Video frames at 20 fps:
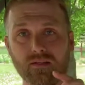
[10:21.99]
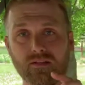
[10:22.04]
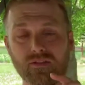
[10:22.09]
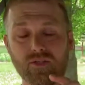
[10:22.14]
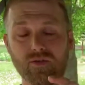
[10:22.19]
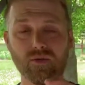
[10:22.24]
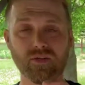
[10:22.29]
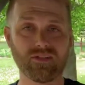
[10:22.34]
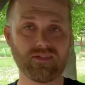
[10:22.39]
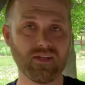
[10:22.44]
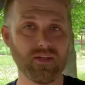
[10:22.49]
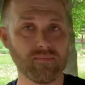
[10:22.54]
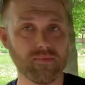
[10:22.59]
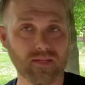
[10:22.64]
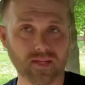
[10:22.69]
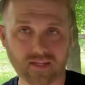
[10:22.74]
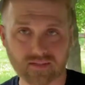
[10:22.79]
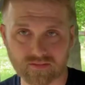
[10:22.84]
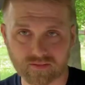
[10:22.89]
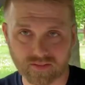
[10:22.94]
do a
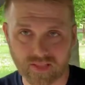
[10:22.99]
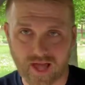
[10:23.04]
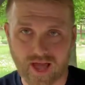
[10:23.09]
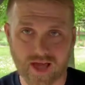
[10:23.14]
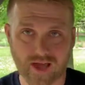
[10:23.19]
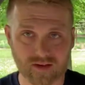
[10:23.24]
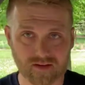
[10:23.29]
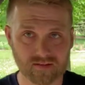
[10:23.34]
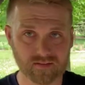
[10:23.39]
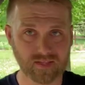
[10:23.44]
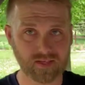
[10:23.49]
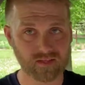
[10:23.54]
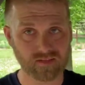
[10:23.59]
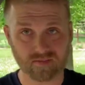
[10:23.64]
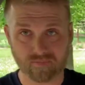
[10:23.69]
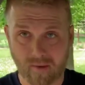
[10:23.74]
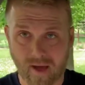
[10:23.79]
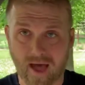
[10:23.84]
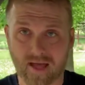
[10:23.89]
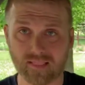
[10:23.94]
GPS lock, like a
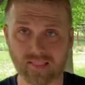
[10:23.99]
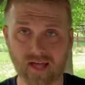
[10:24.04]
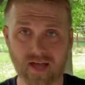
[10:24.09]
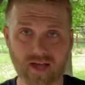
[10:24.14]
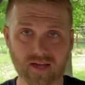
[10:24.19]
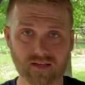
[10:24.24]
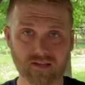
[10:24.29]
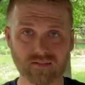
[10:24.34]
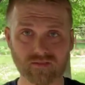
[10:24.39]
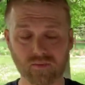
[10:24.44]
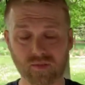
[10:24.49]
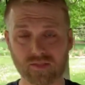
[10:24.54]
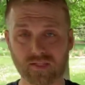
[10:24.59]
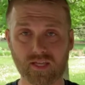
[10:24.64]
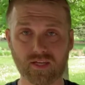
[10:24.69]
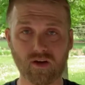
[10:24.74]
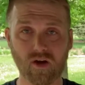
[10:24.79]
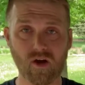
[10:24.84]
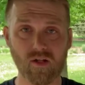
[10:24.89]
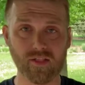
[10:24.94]
spot lock is what
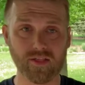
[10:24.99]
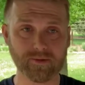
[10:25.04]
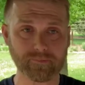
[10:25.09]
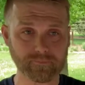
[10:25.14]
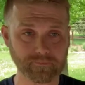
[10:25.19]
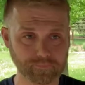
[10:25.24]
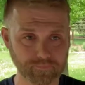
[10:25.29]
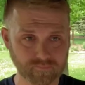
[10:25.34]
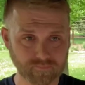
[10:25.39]
they call it,